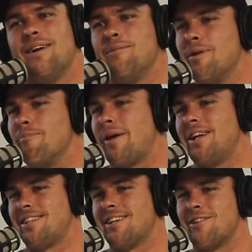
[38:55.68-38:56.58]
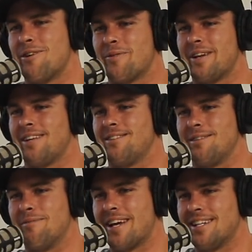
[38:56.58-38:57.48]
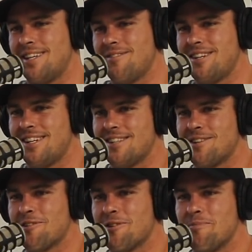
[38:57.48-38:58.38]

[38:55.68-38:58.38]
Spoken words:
Bring pizza along. We need some negativity in the group.